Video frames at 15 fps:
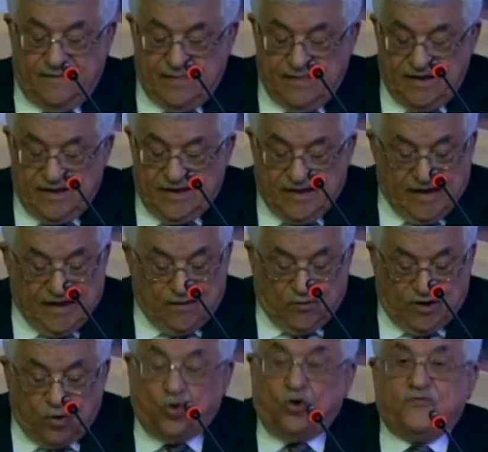the Chamber of
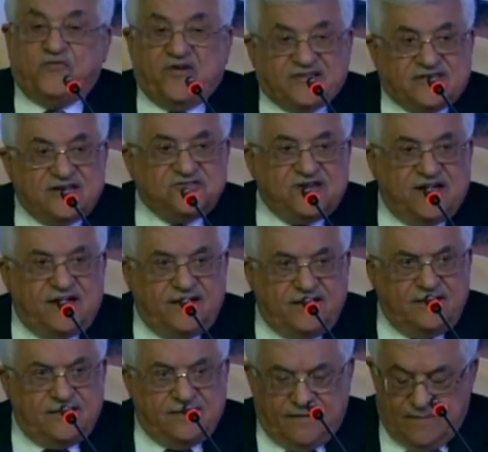Commerce,
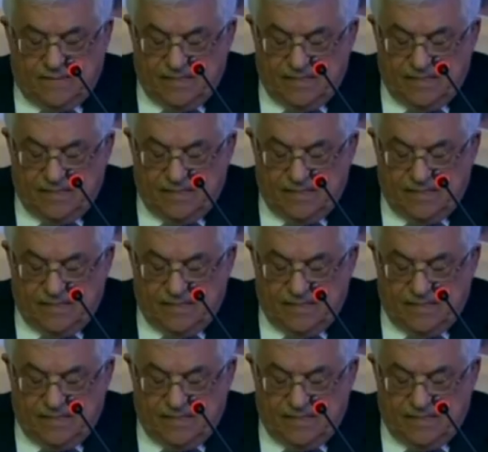which